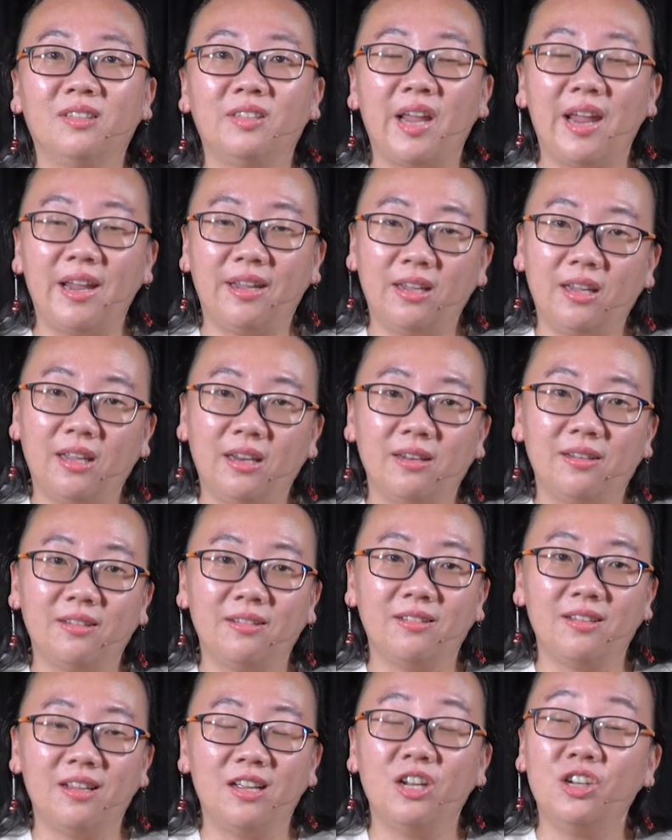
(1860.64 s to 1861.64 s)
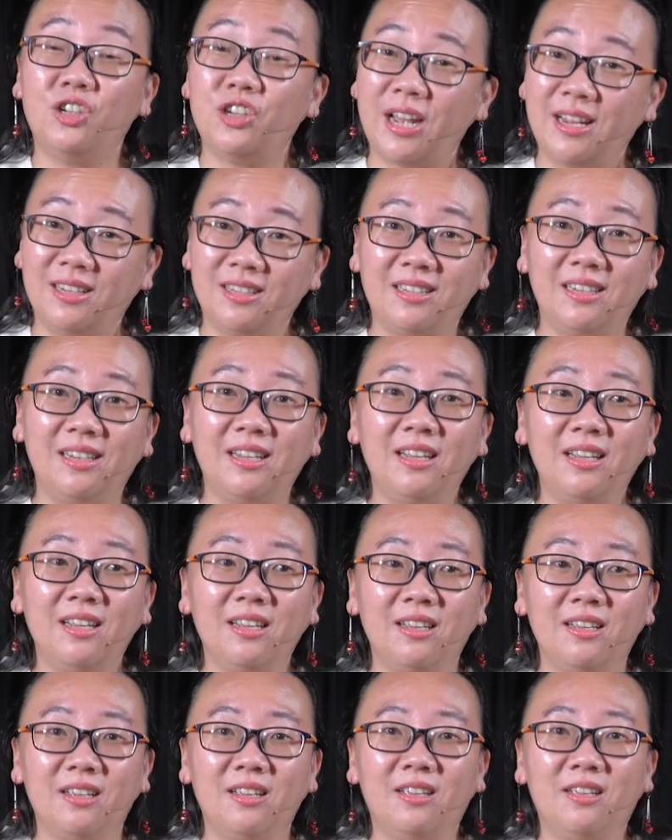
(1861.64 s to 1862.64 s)
take it
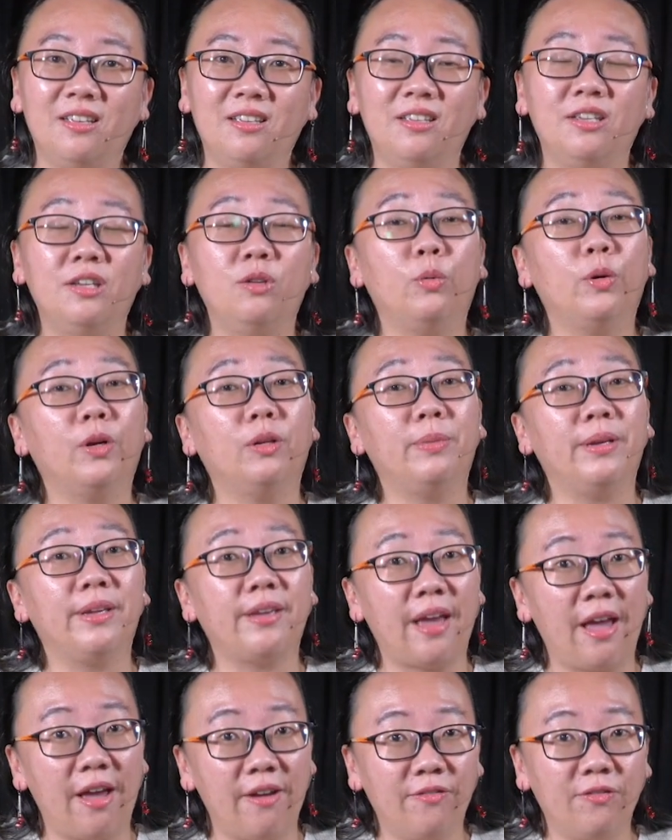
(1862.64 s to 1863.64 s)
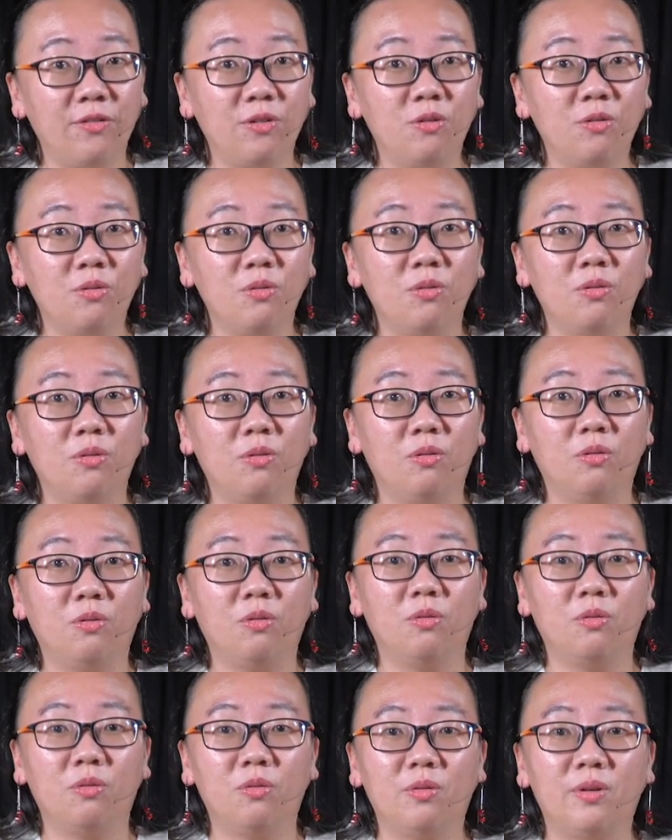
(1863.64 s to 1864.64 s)
gently. He will be careful
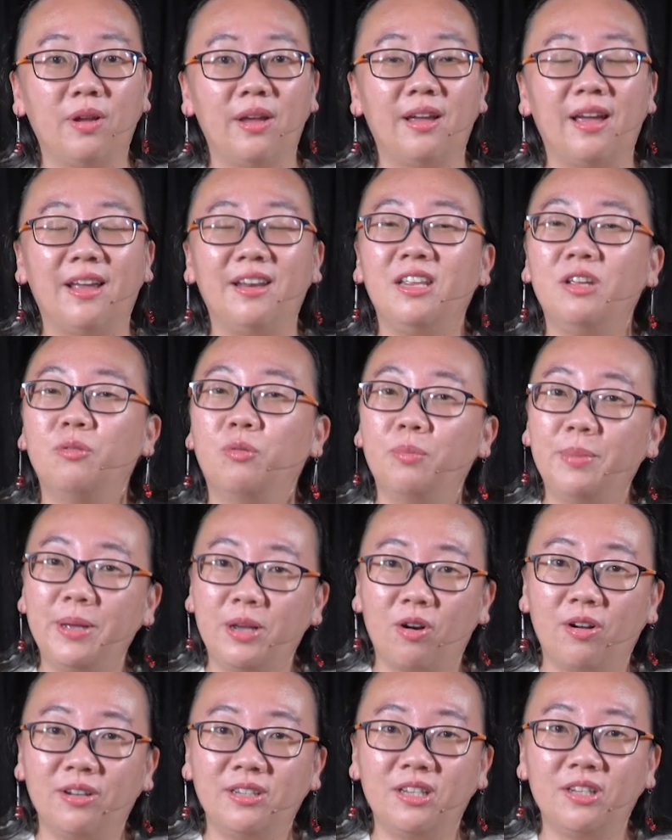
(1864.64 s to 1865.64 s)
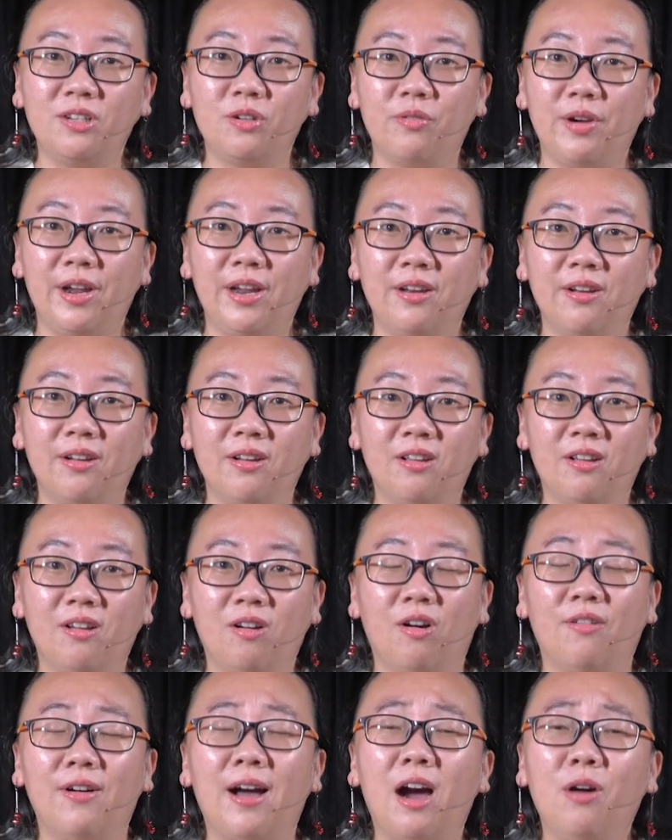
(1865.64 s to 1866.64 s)
and He will be considerate
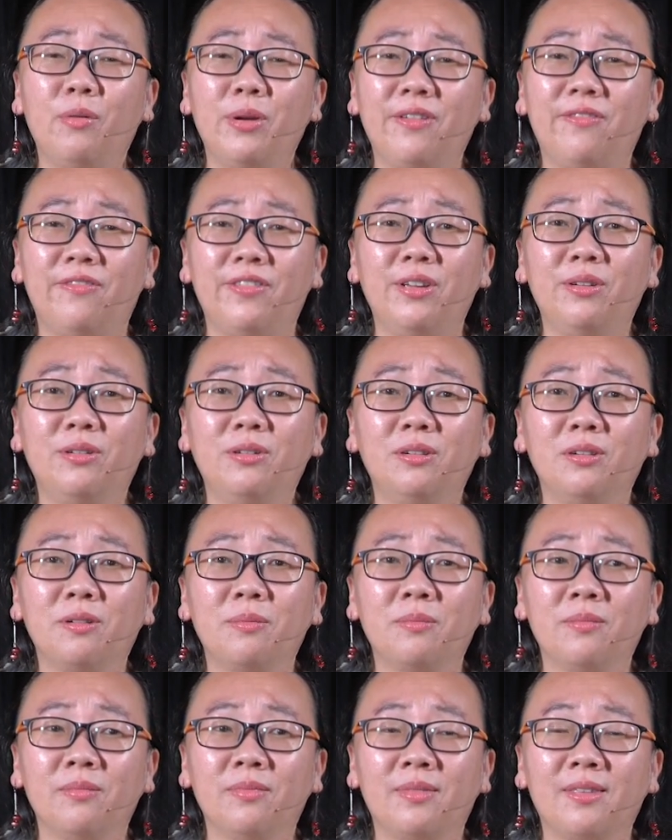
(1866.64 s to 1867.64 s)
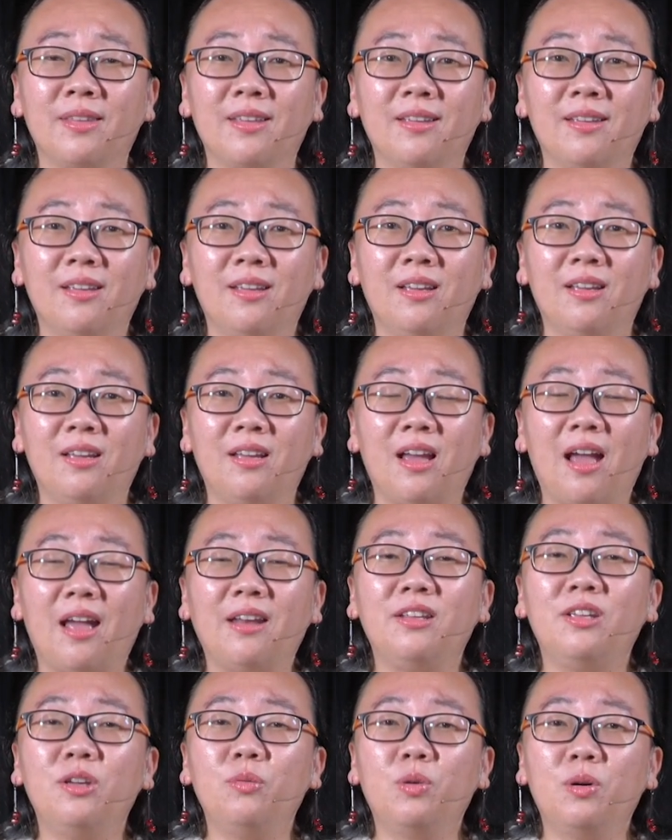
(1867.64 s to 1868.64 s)
of how we feel,
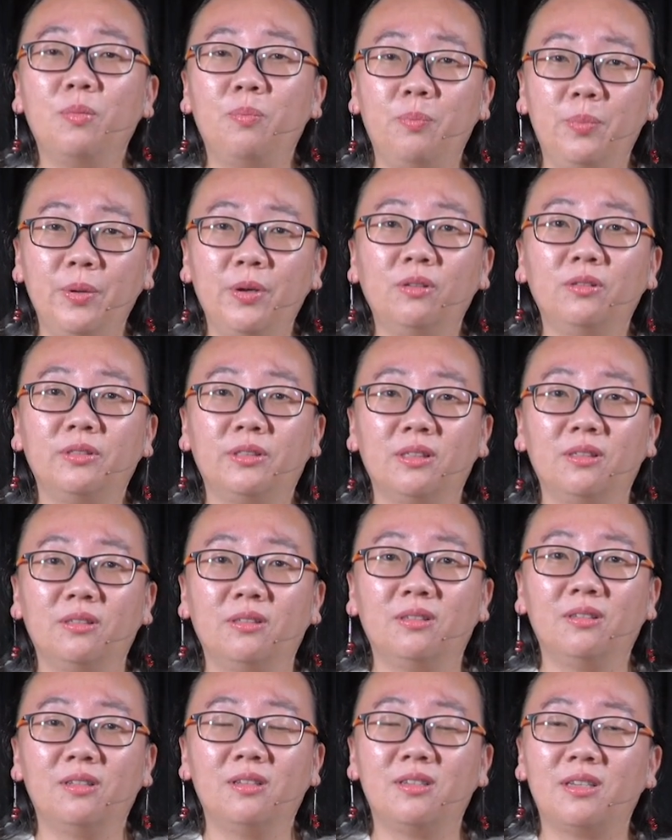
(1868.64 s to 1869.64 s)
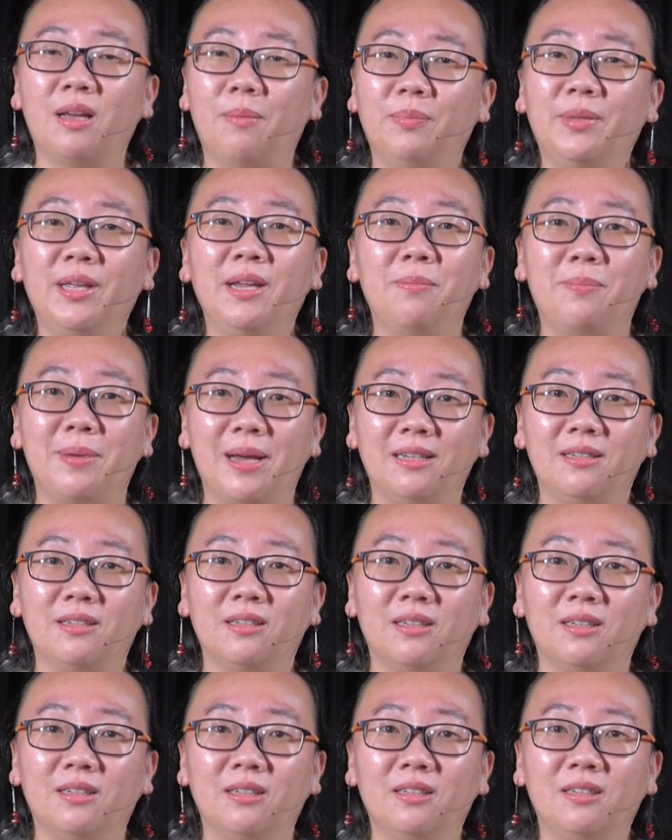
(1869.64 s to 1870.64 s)
and He will build something
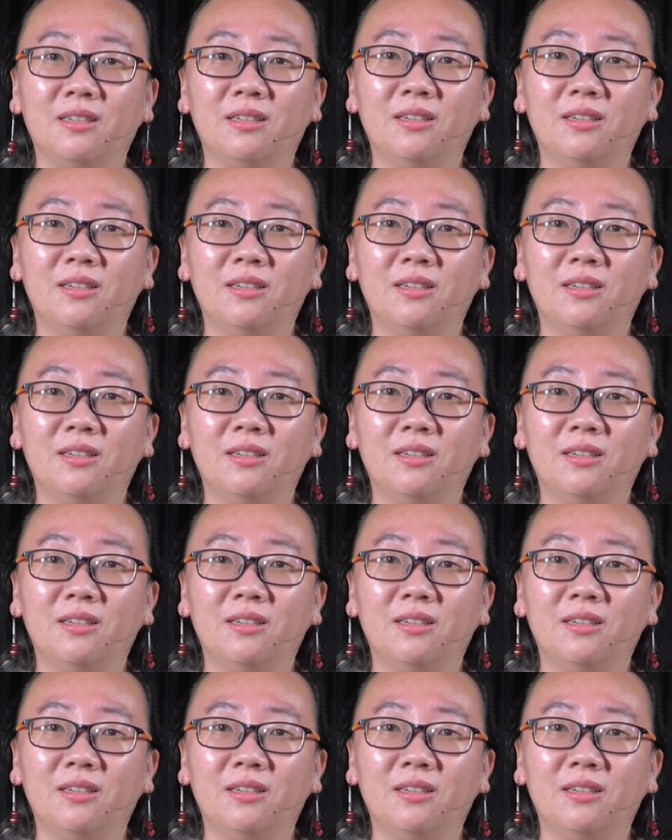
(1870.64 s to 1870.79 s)
better.